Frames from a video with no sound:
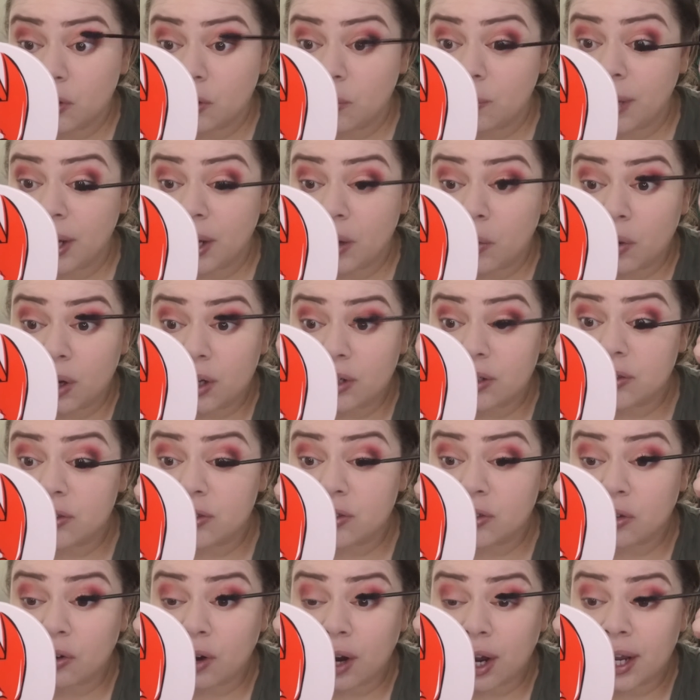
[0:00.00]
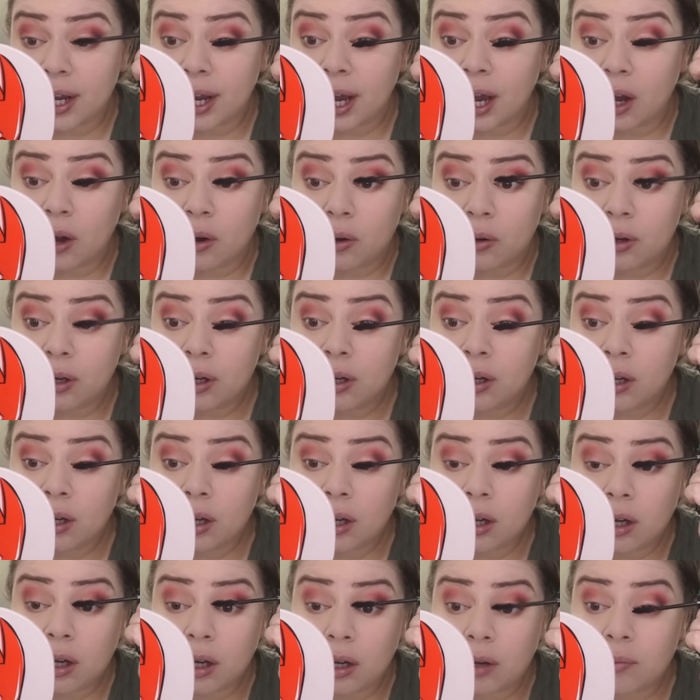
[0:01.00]
you might want to try out
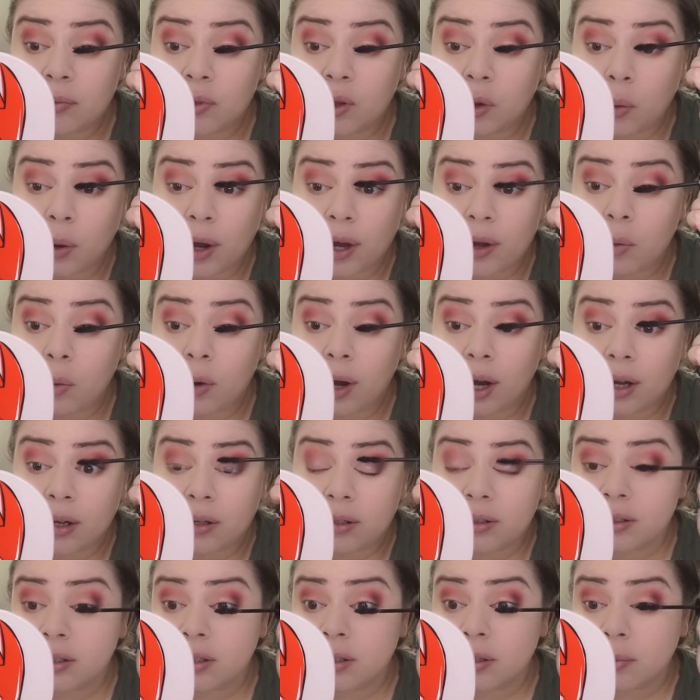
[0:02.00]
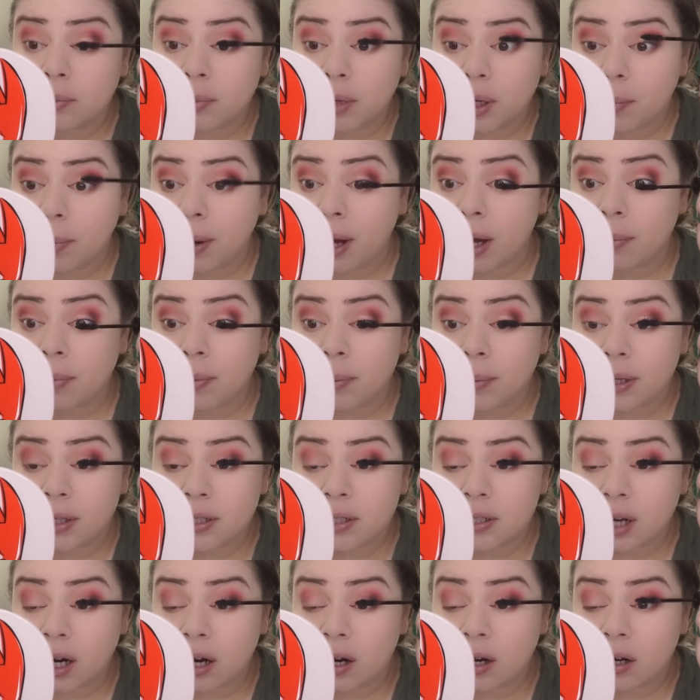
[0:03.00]
the Wet n Wild Big Papa
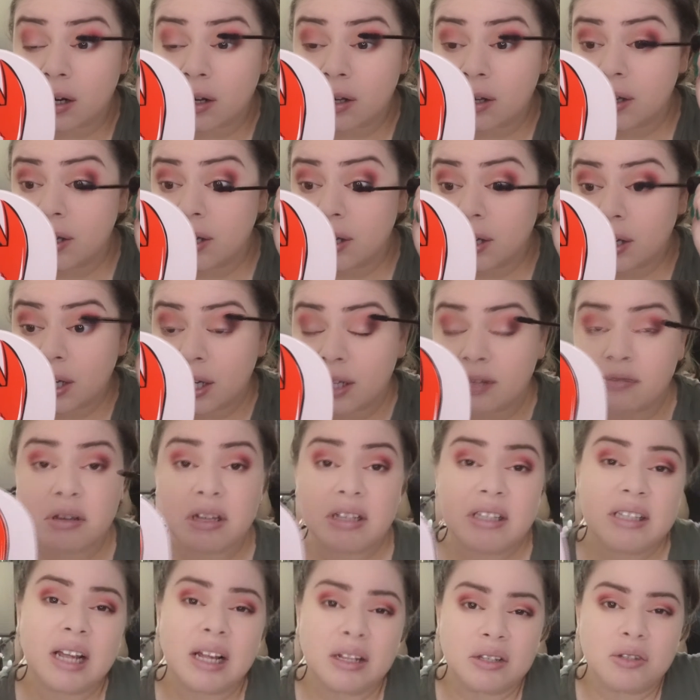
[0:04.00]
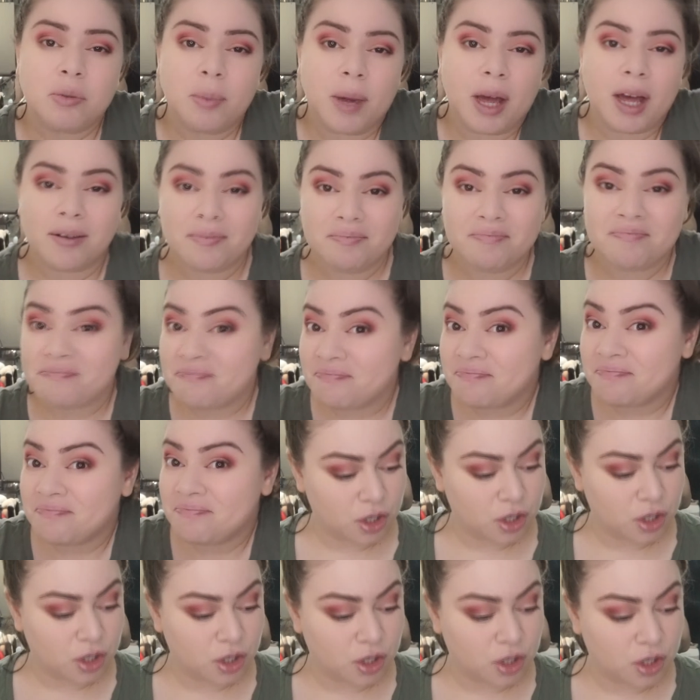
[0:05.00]
mascara. It's not too bad.
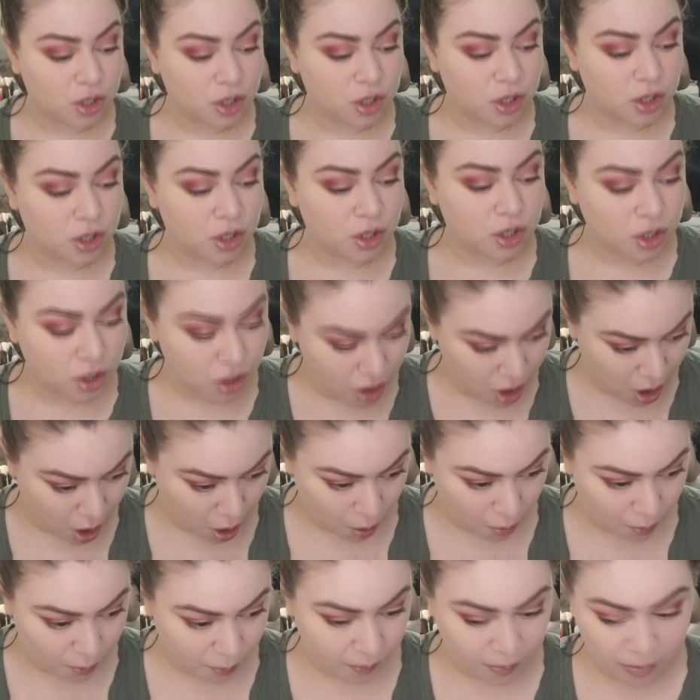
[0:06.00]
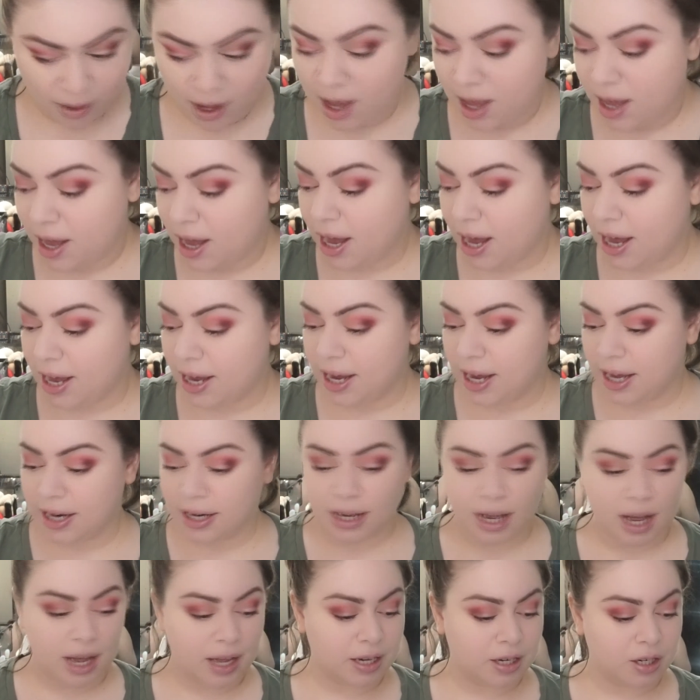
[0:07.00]
Alright, so I
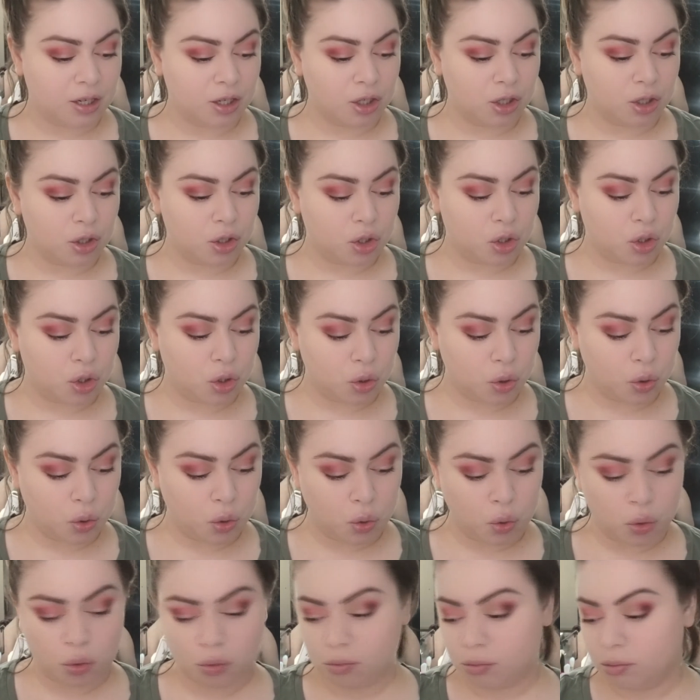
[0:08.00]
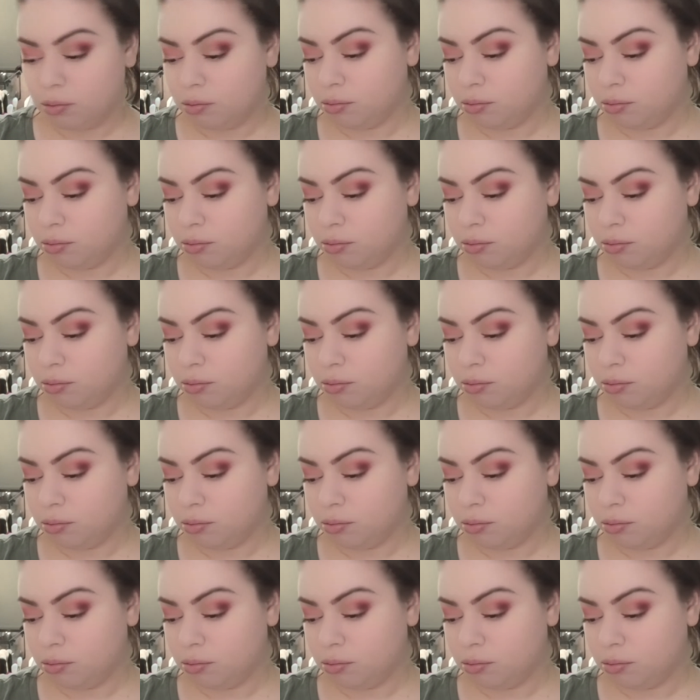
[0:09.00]
have gotten two